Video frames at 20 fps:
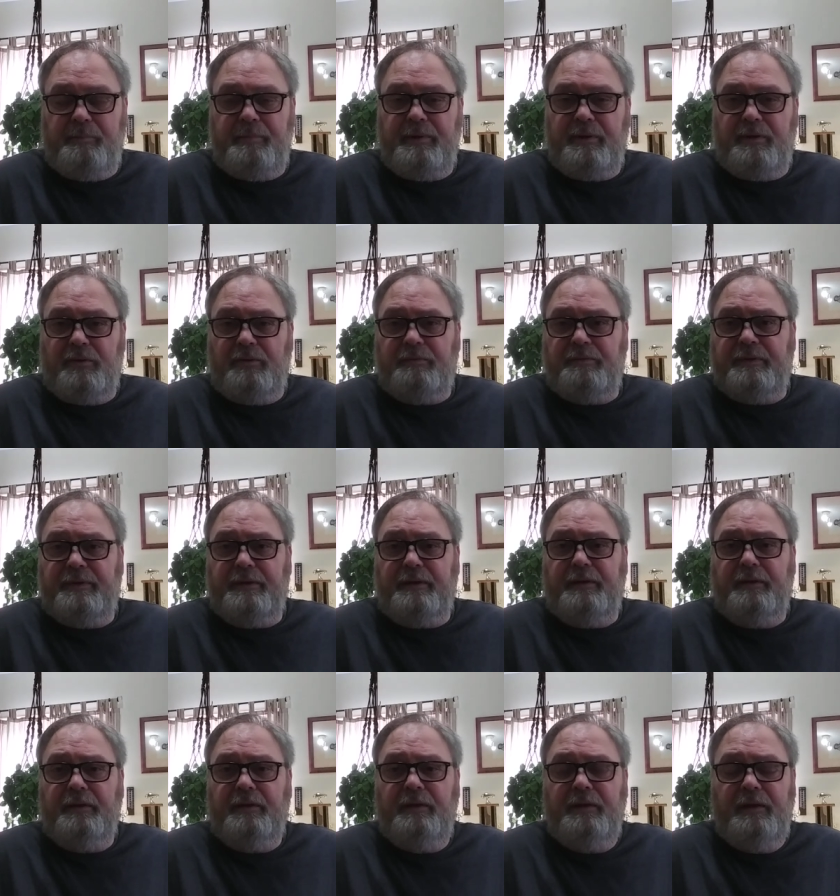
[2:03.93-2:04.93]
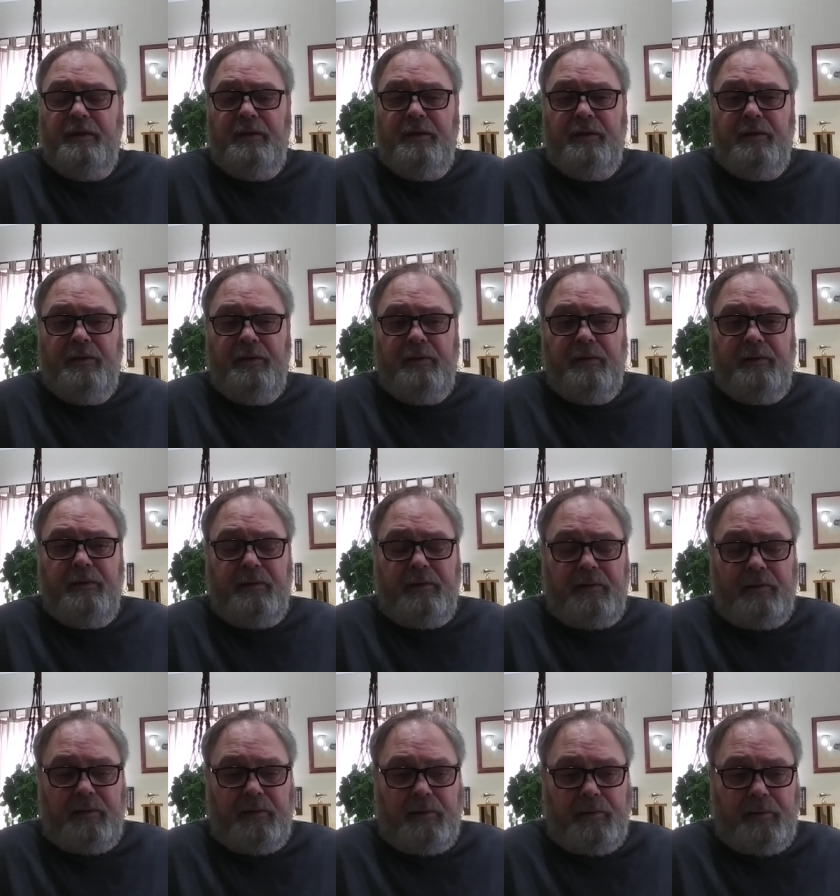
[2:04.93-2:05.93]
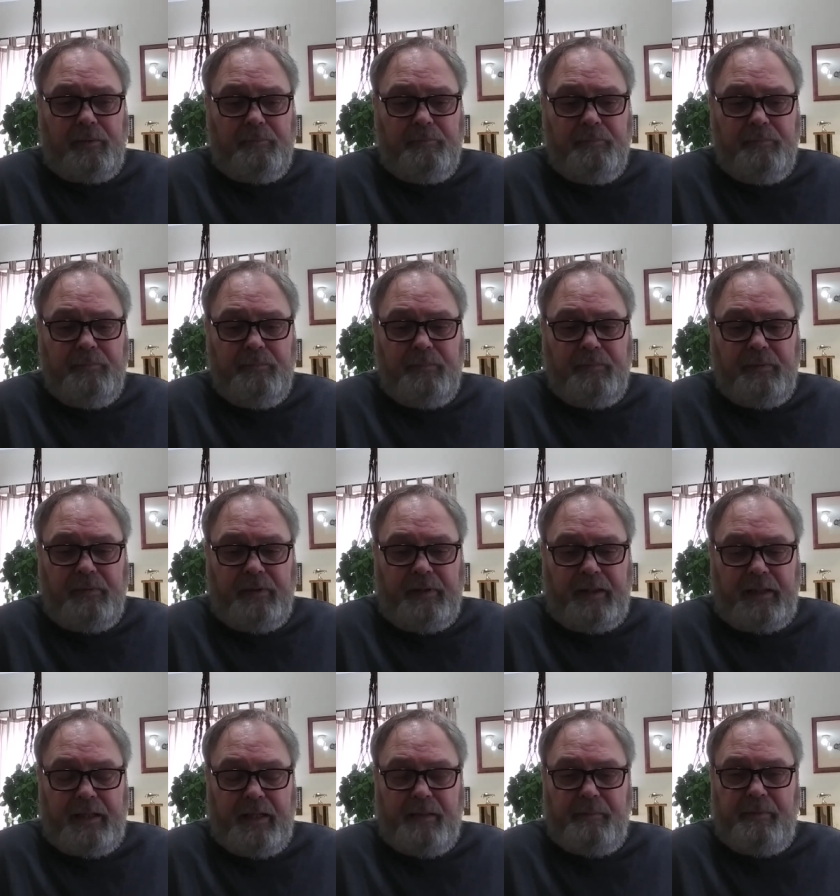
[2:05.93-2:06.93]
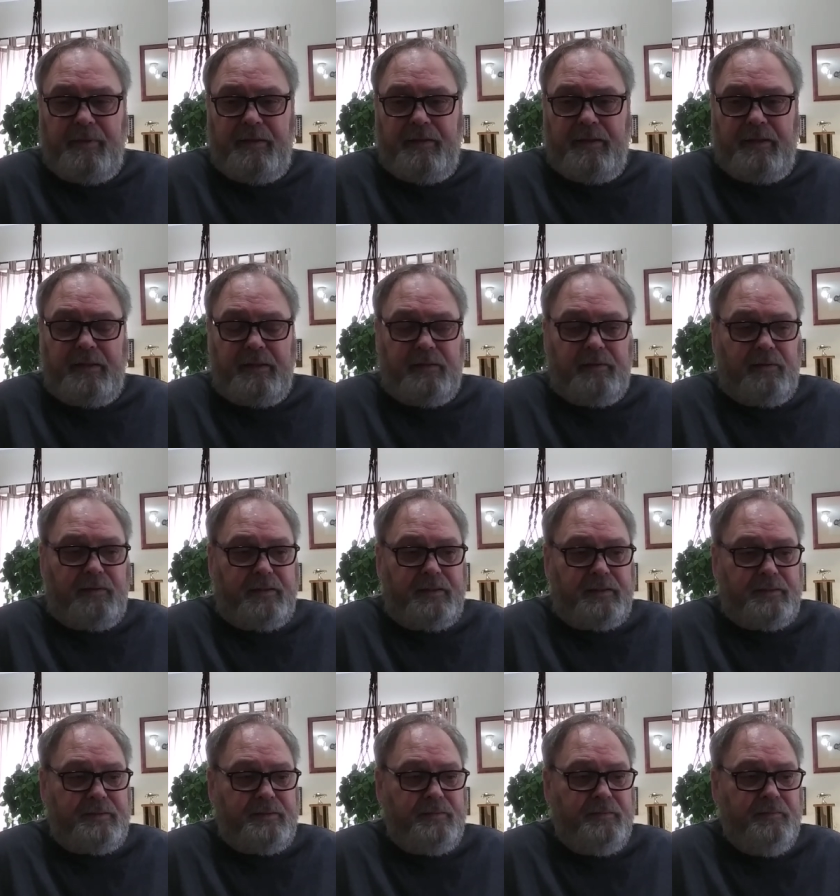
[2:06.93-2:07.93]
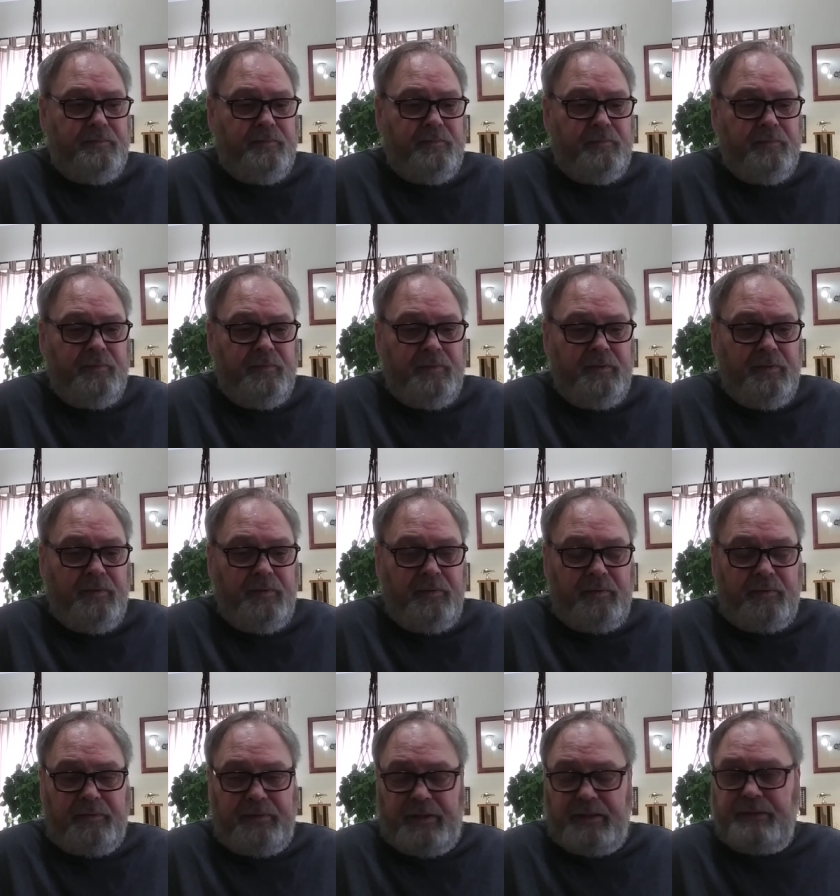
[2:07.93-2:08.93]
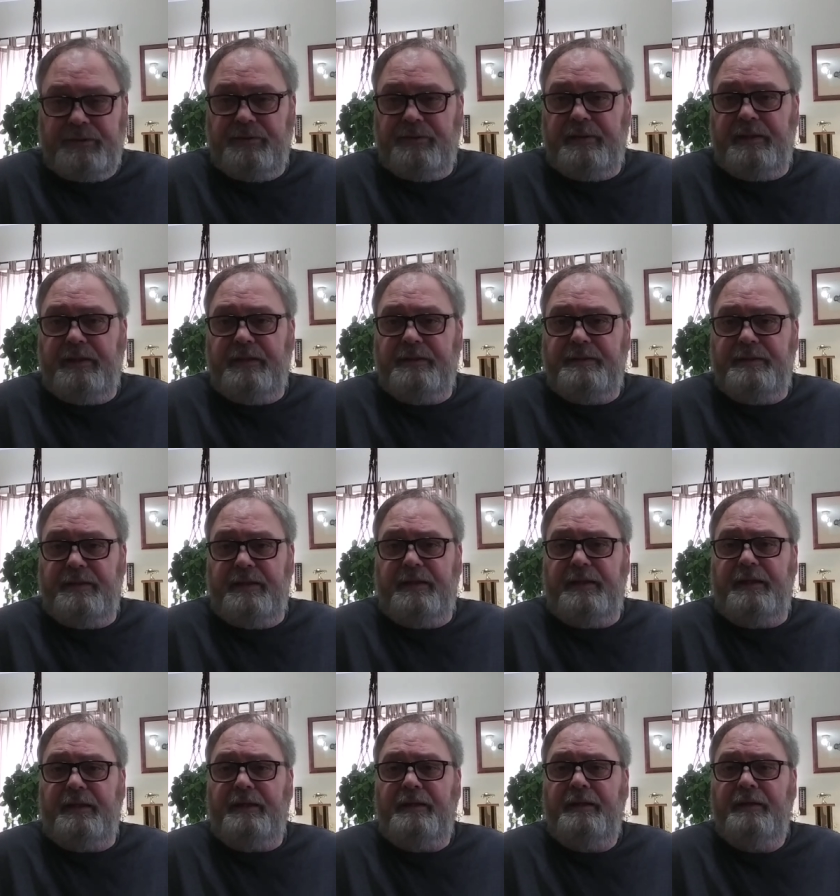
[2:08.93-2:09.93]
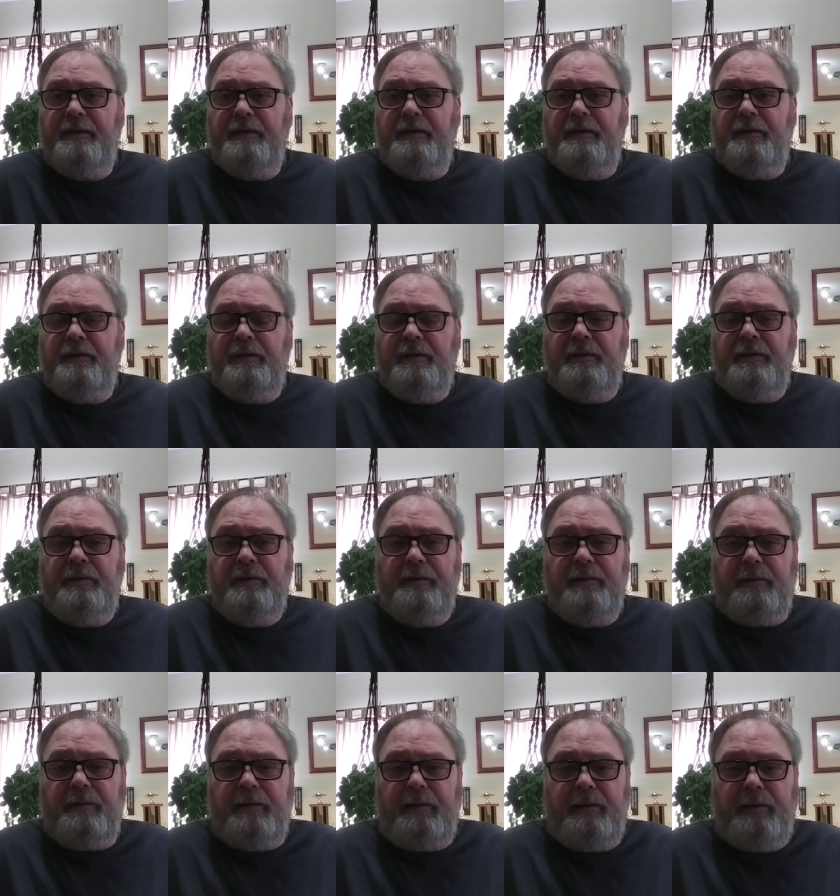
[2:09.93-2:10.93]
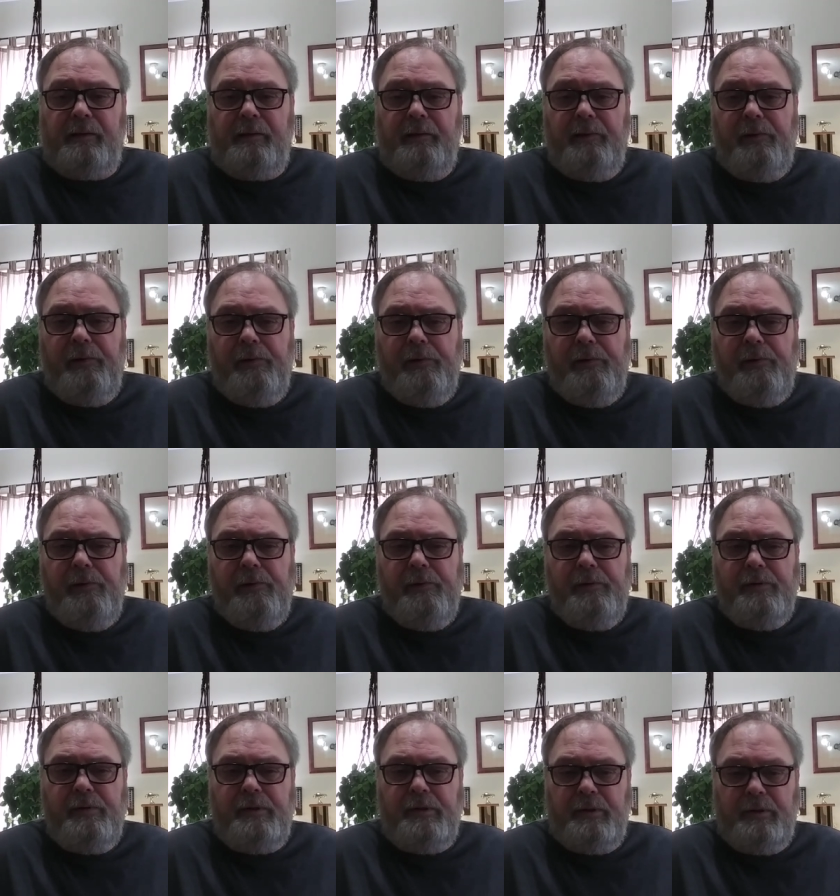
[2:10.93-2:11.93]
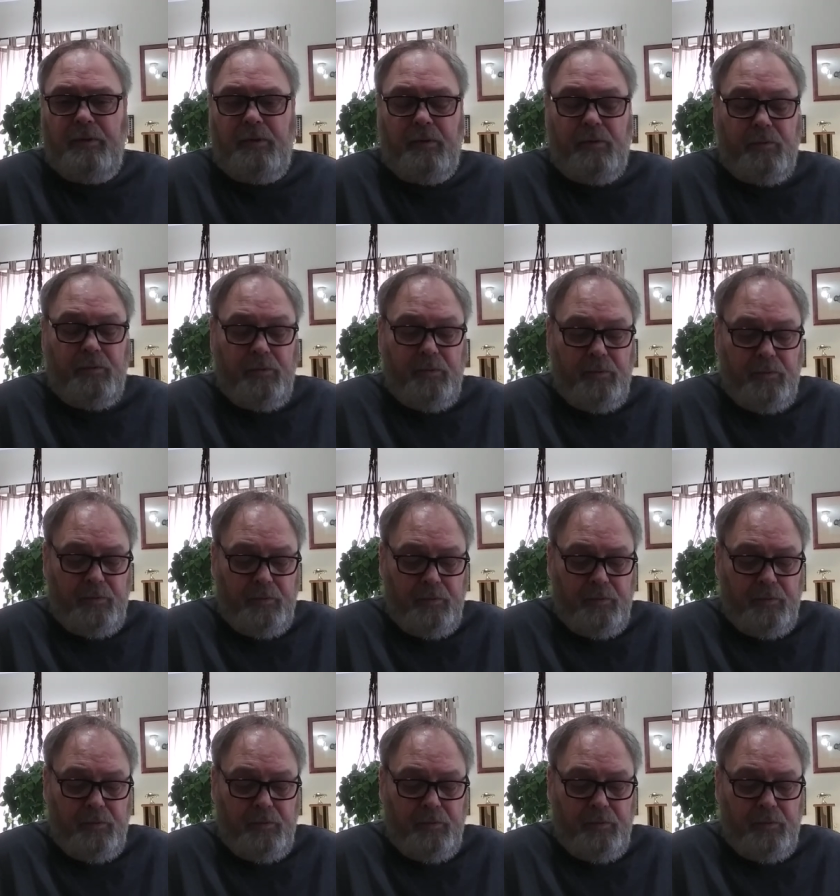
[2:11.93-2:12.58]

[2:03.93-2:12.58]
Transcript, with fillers: a bit over there. Um, and it got me thinking last yesterday and today. Uh, you know,